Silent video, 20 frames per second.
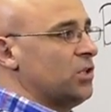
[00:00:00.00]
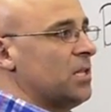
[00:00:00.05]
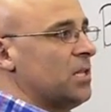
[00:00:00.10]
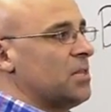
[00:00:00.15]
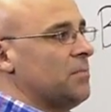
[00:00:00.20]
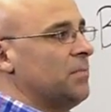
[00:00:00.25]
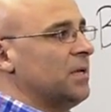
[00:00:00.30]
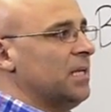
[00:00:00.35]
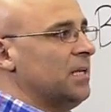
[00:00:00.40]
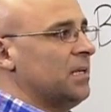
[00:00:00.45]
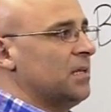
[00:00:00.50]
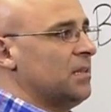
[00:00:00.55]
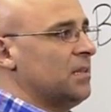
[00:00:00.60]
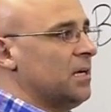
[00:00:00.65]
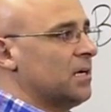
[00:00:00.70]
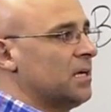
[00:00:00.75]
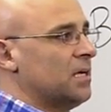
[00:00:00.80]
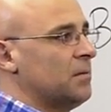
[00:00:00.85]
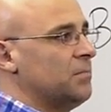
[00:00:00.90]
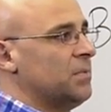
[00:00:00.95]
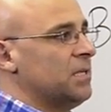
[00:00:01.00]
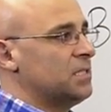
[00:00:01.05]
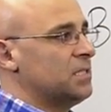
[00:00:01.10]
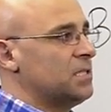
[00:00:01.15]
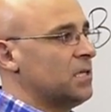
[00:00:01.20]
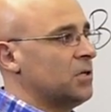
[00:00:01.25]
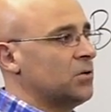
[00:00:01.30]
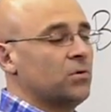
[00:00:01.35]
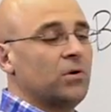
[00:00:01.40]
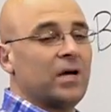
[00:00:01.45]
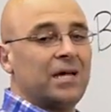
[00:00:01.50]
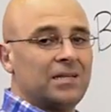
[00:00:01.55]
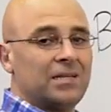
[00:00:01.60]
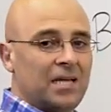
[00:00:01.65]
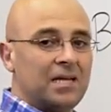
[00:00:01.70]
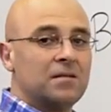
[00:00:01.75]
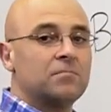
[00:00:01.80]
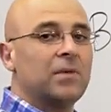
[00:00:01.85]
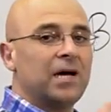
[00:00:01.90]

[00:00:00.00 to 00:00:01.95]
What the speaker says: in the beginning, they are going to be 0 and n